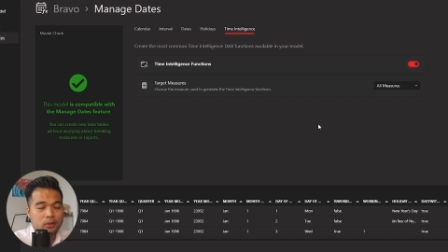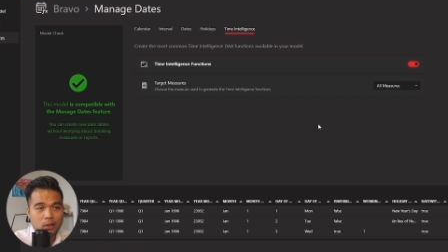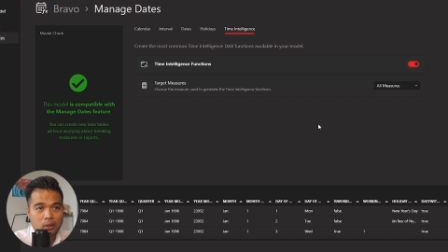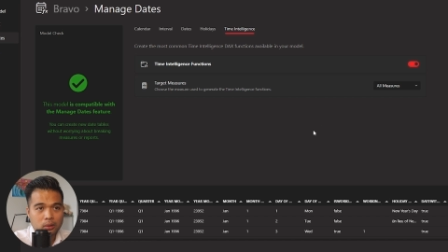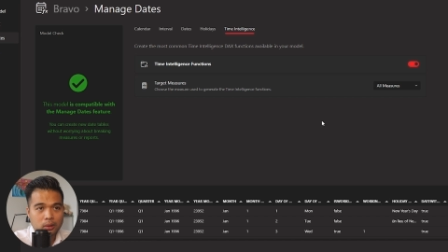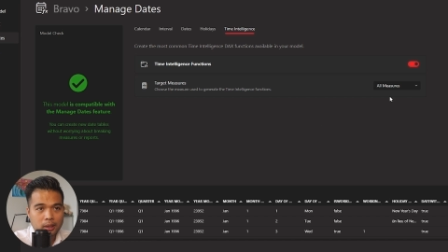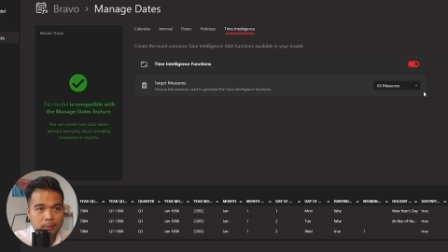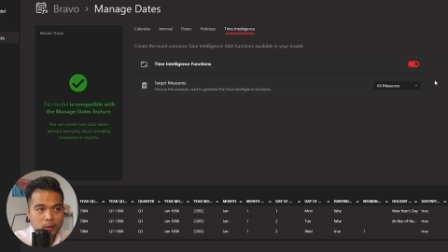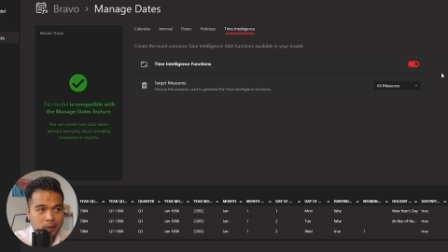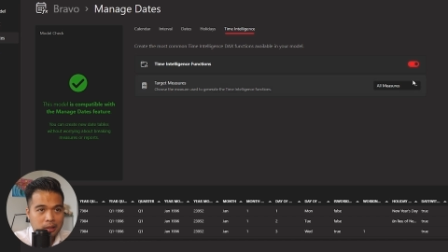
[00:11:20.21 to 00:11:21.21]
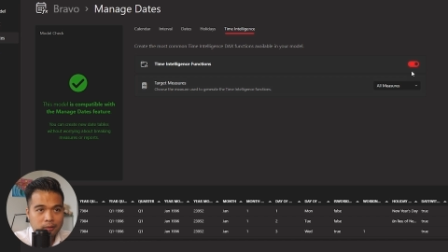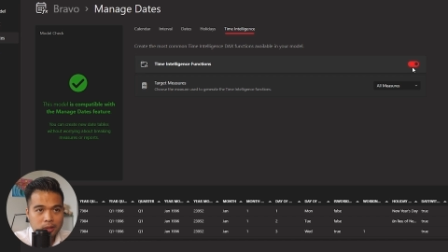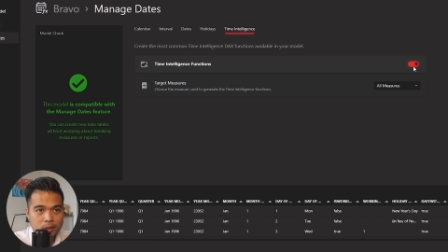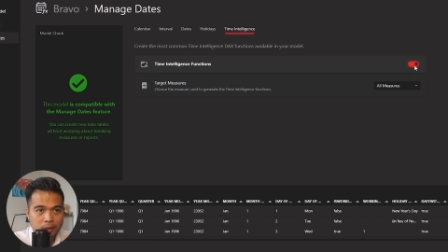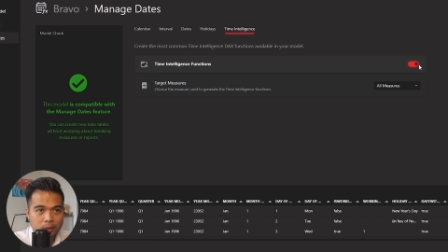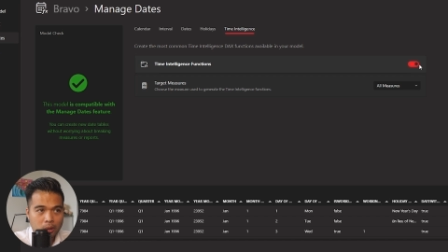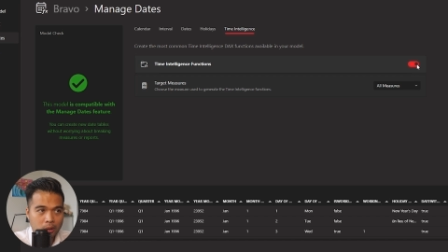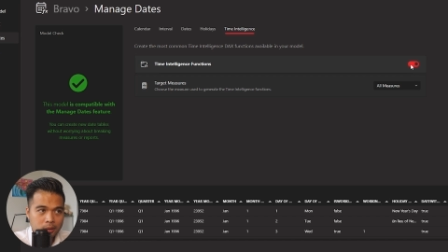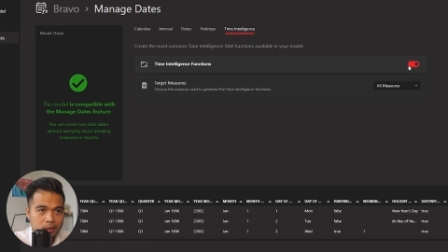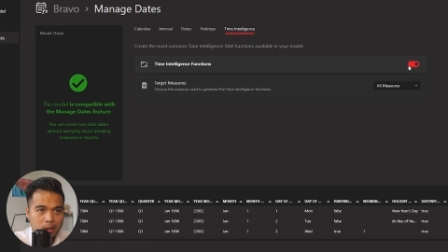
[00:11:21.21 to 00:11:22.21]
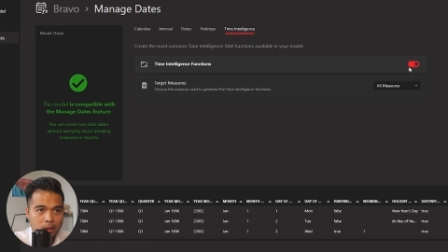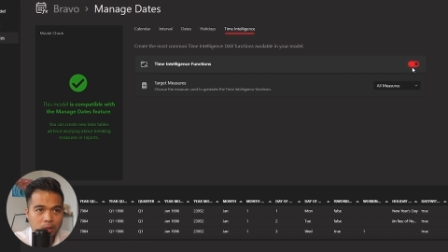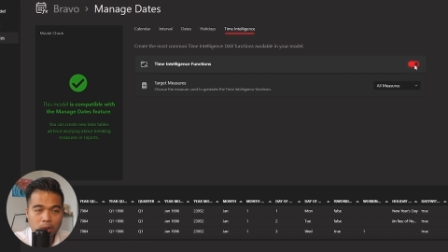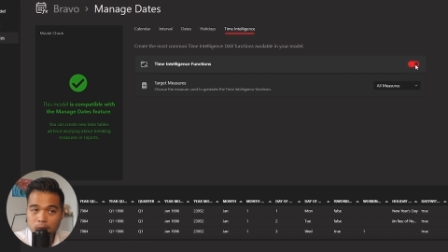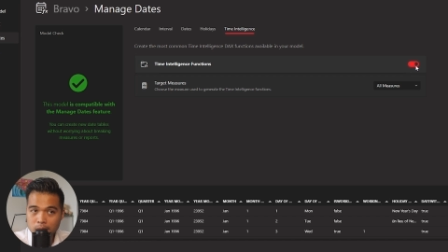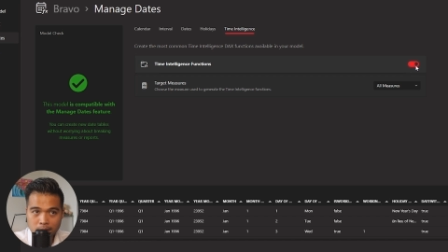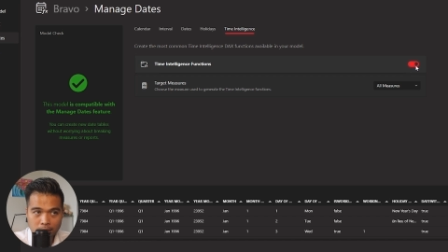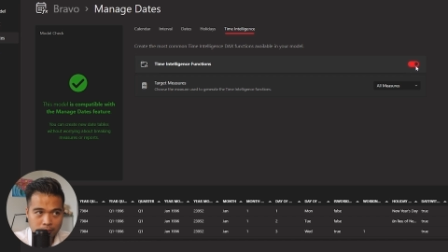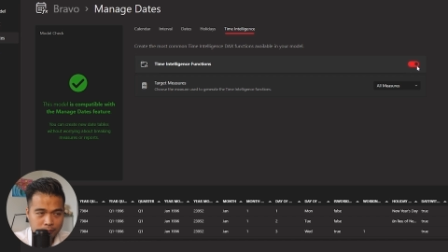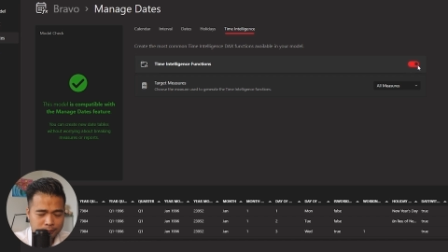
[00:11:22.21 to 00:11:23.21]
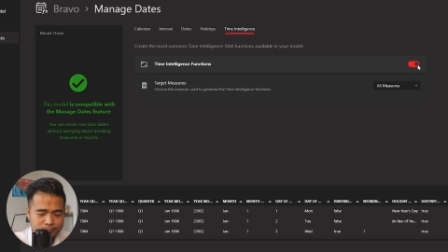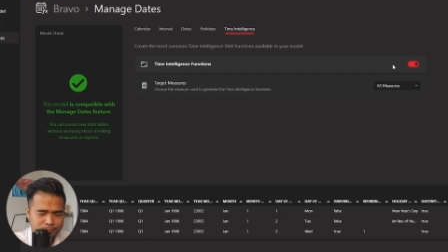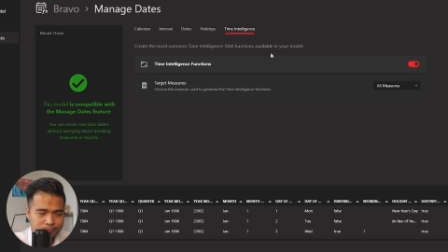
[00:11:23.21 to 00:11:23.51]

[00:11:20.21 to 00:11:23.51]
So um, you can leave it turned on or turn it off.